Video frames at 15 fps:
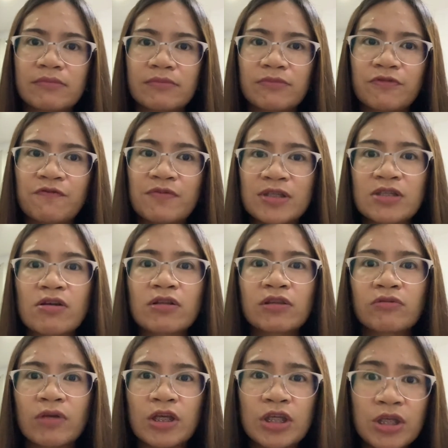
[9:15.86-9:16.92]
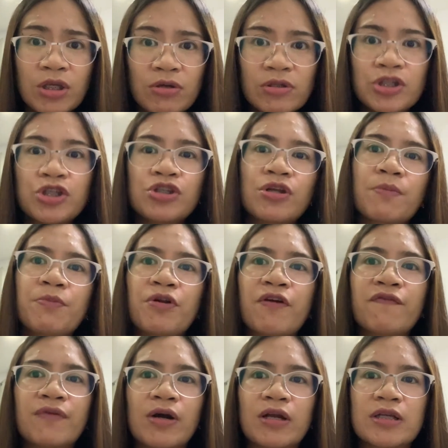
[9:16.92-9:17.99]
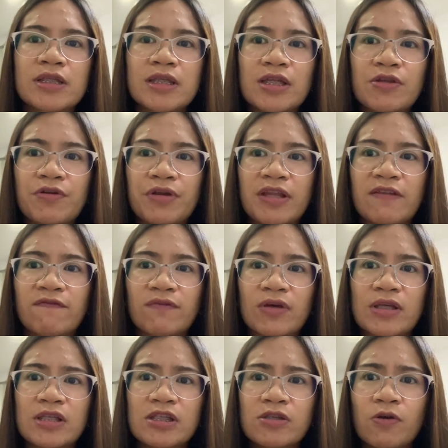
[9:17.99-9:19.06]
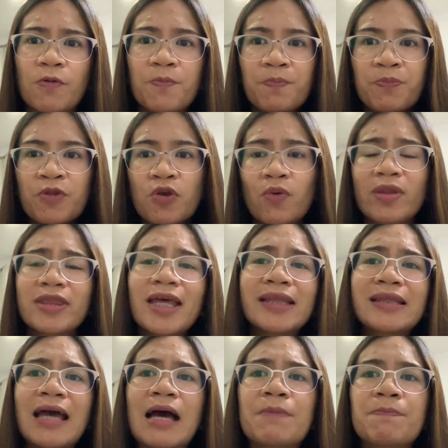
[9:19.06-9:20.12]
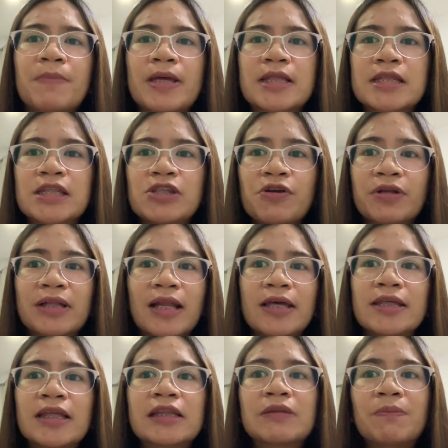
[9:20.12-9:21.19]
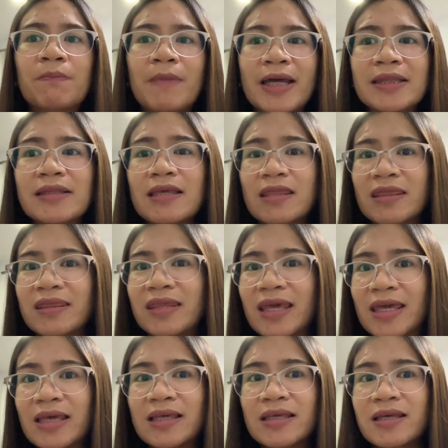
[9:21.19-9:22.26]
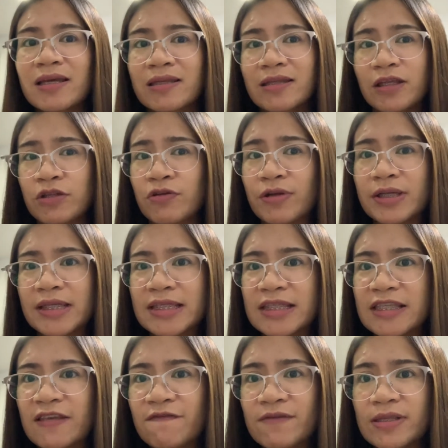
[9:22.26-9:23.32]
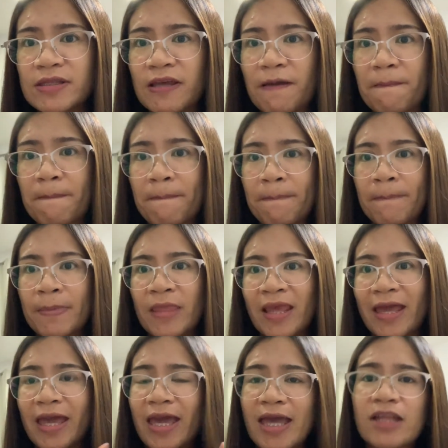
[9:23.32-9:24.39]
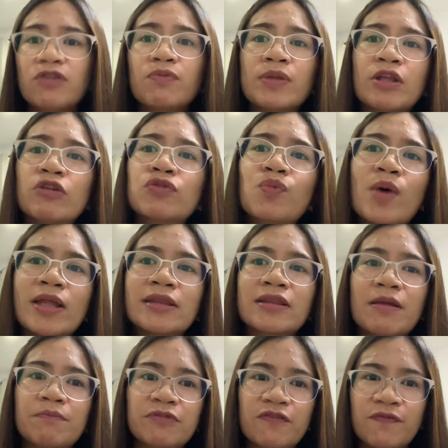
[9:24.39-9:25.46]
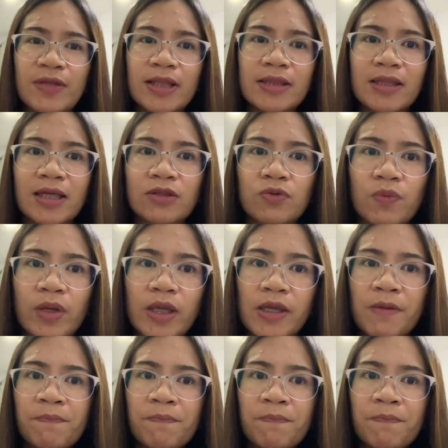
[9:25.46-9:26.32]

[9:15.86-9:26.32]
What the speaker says: result to a huge number of hours in your invoice. So when that happens, your client might think that you're deceiving them, and we don't want them to feel that way.